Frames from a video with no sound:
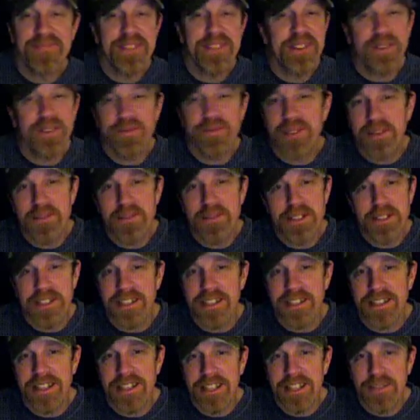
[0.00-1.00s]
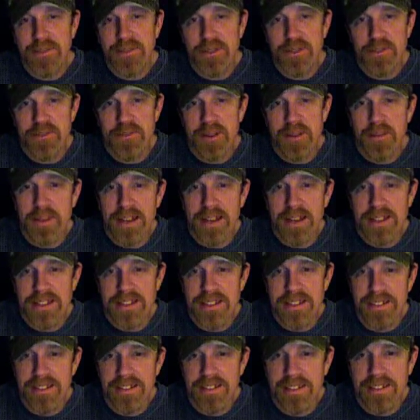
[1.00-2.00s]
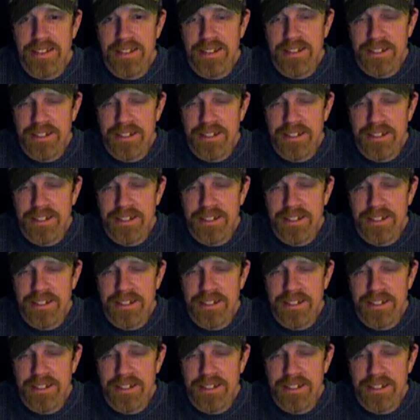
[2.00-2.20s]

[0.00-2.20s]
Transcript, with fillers: you know, I'm, I'm just gonna keep doing my best and